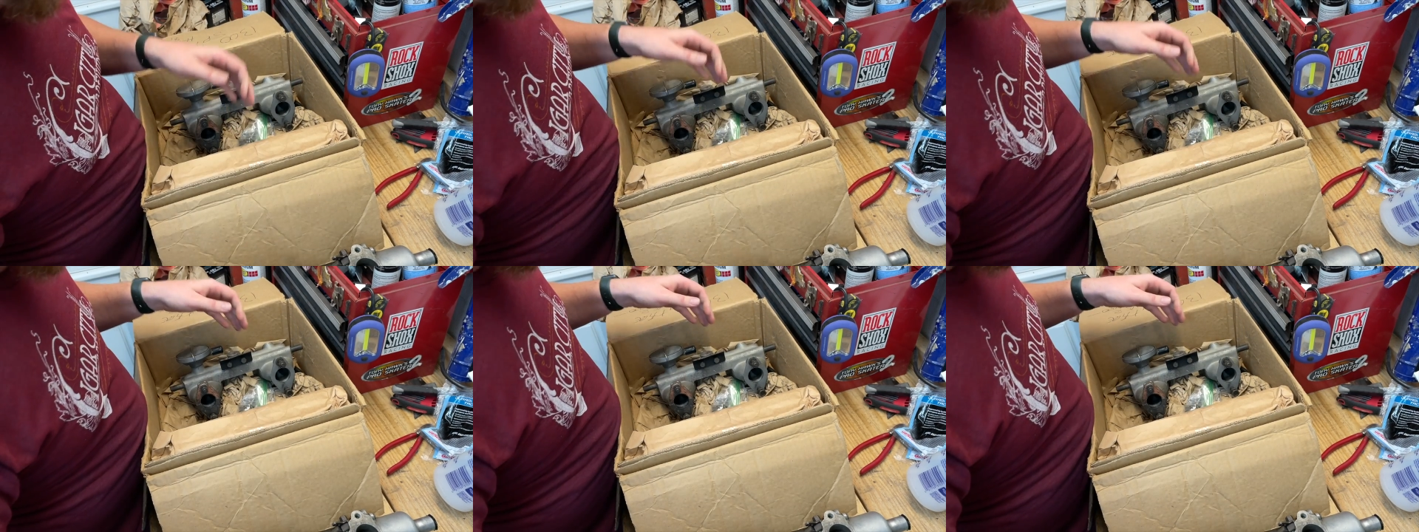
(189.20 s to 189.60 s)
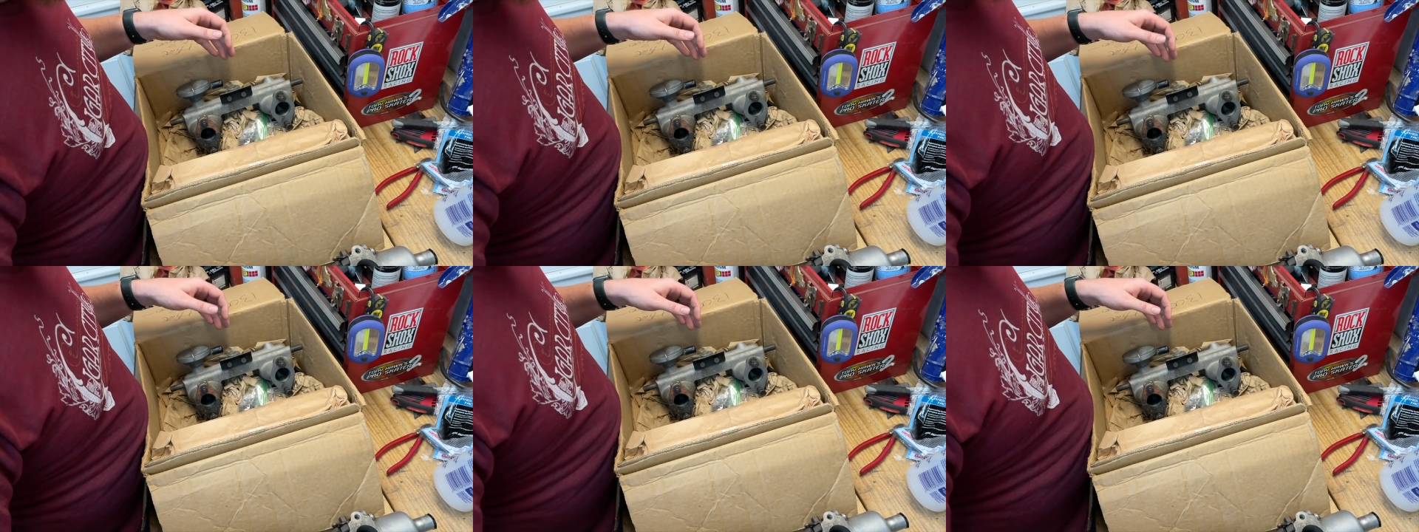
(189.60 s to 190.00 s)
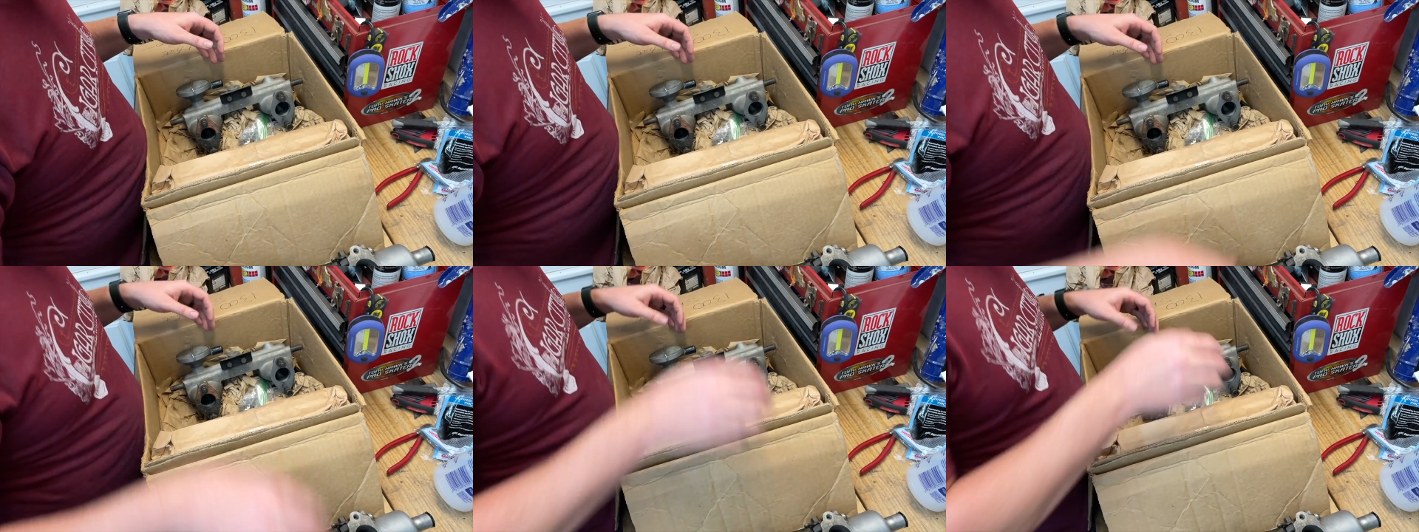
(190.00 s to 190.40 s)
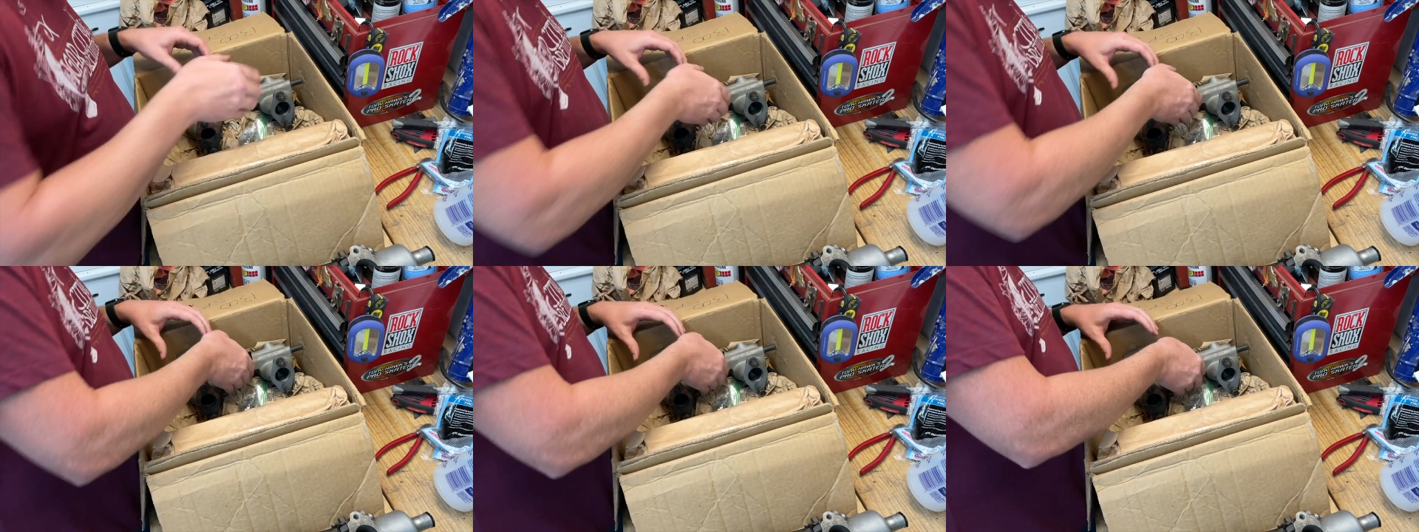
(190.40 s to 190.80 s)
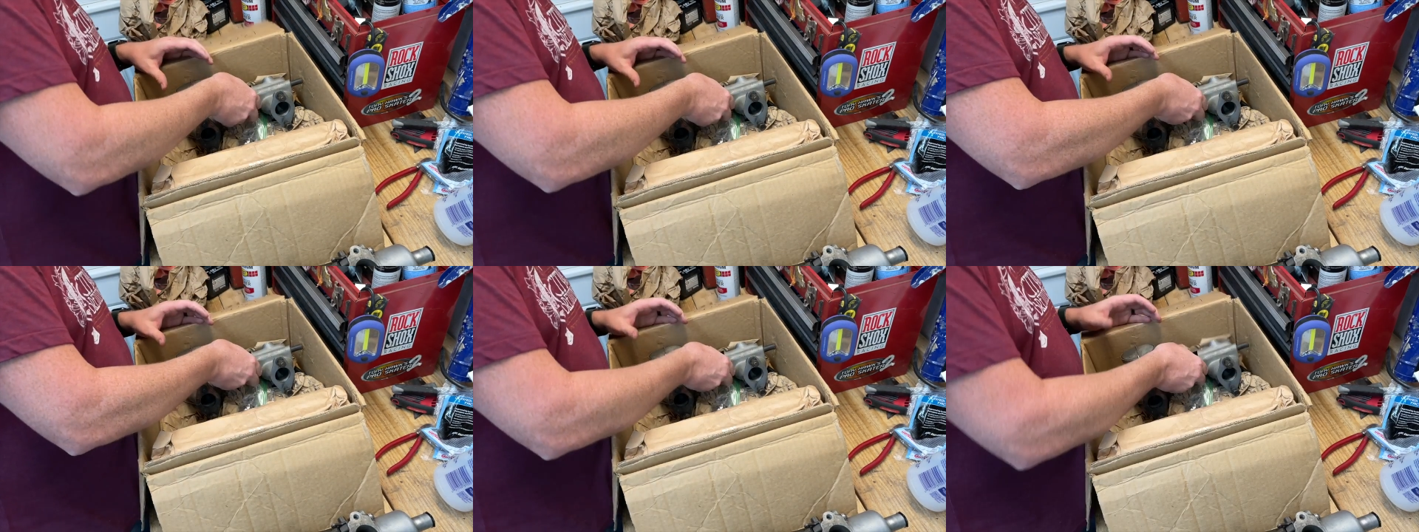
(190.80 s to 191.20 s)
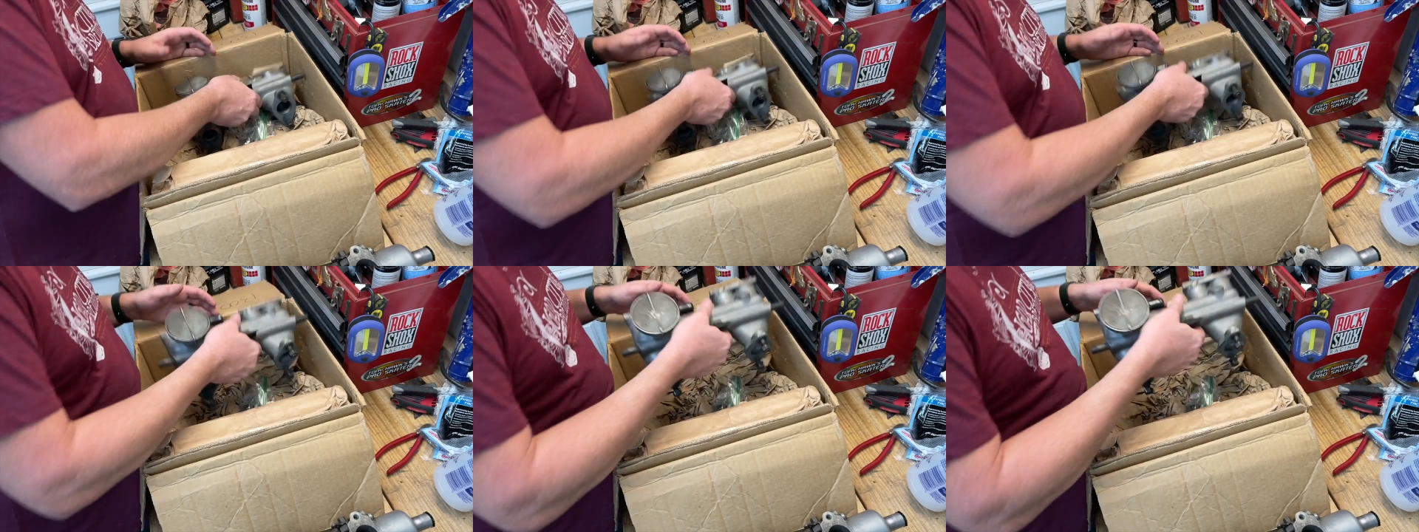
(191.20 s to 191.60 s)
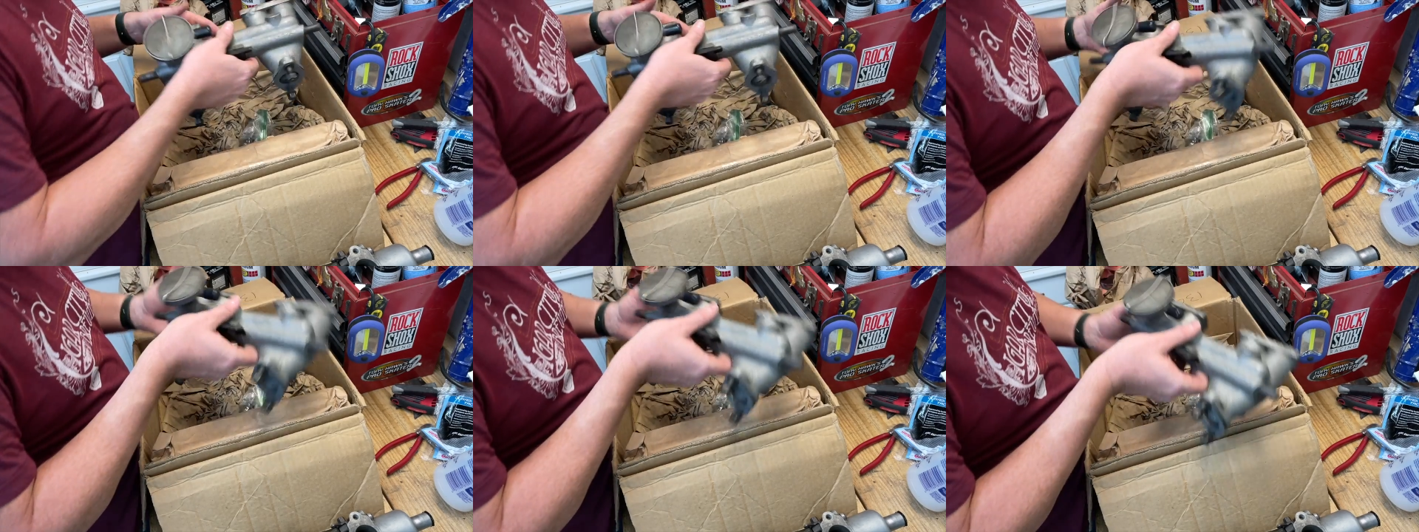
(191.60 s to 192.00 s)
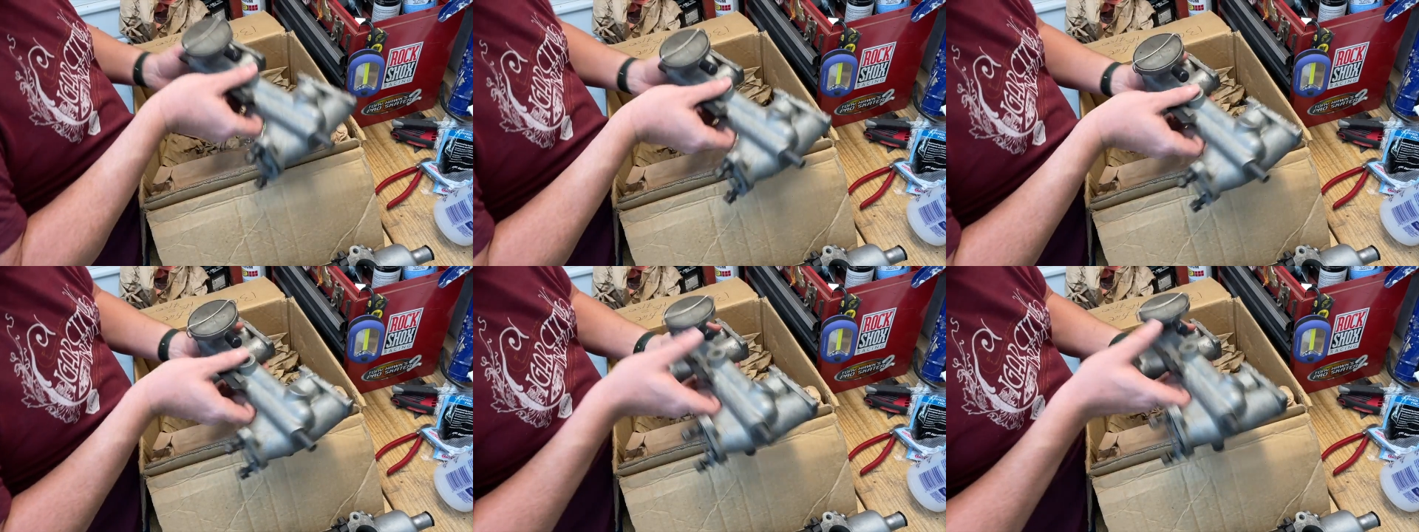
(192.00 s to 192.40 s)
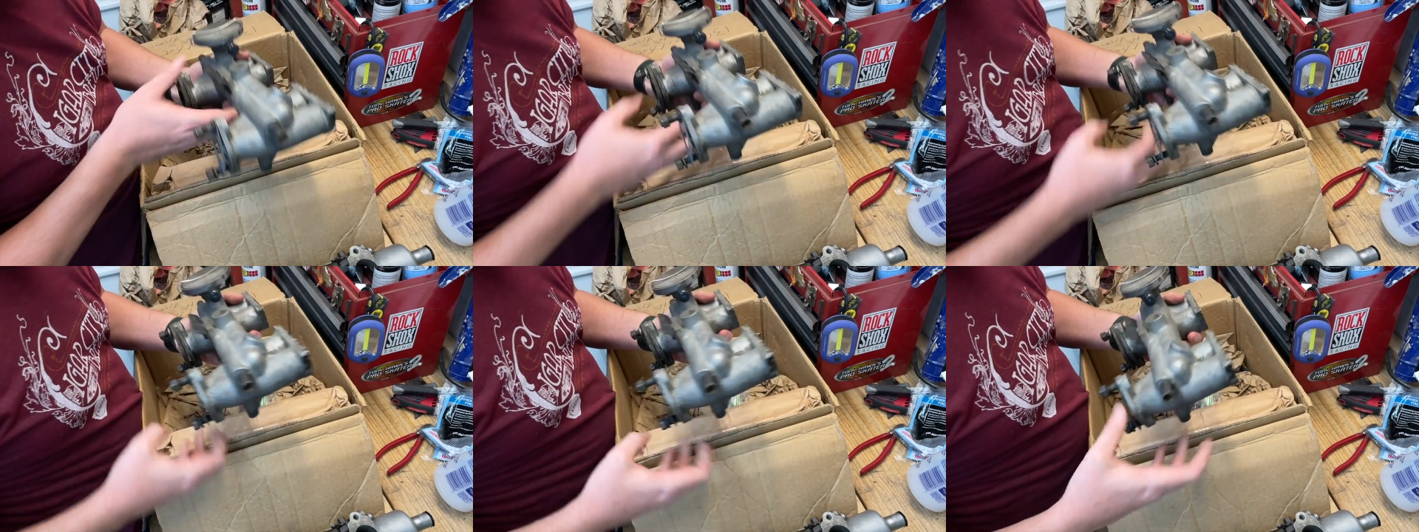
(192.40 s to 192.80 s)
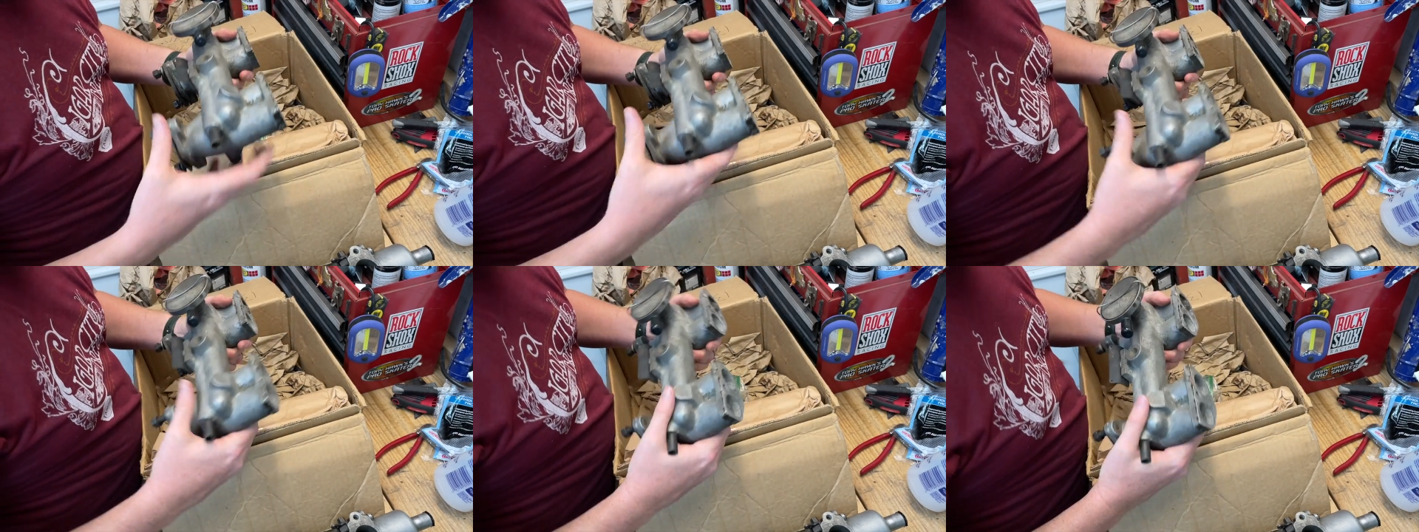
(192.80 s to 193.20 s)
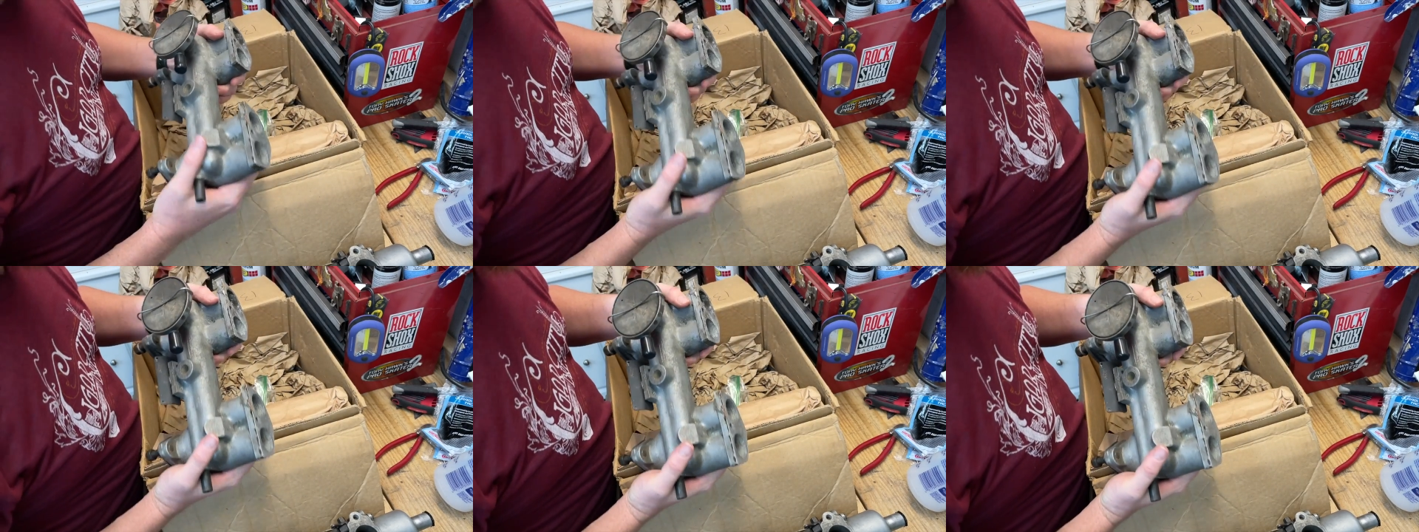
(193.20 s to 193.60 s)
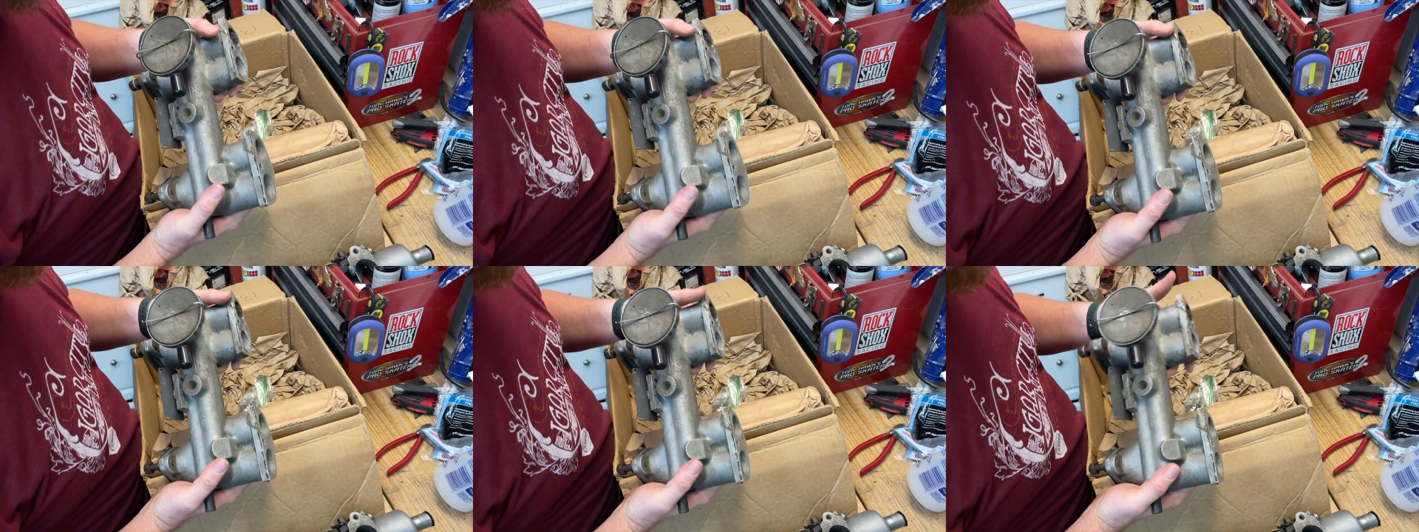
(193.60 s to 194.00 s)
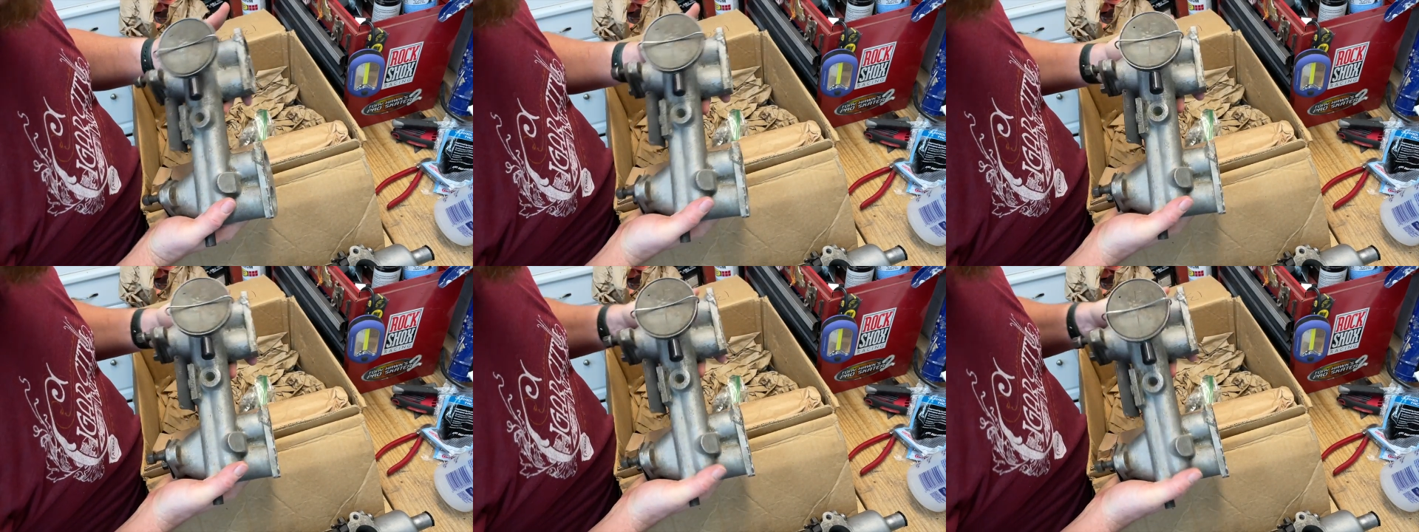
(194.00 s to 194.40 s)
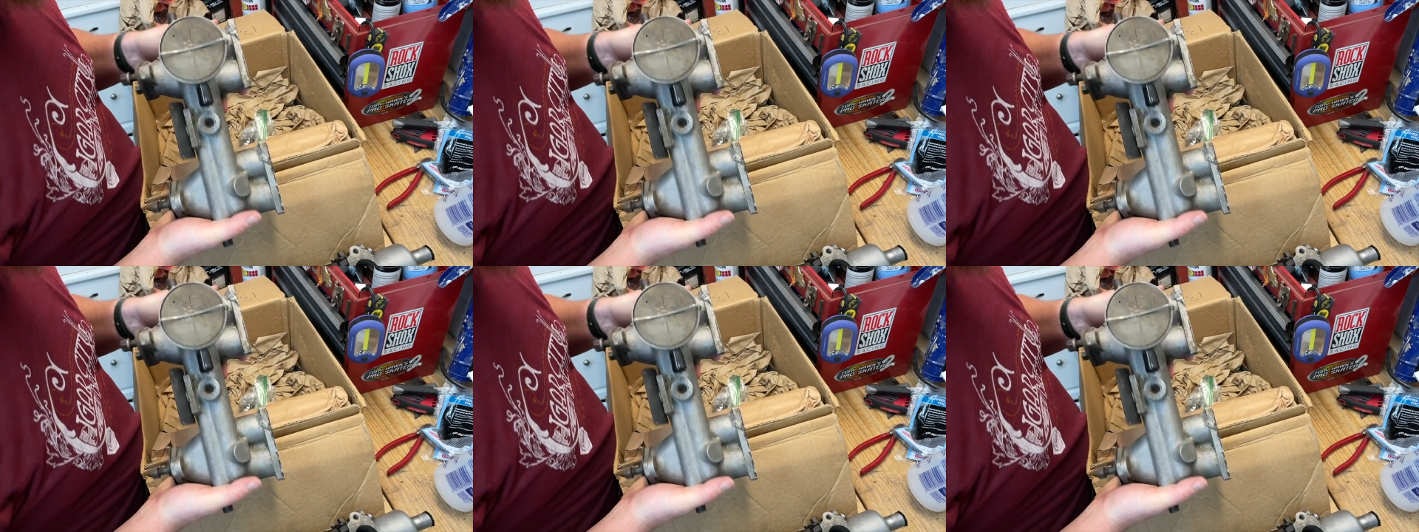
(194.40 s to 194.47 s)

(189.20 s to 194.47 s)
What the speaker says: [unreadable: no face in view]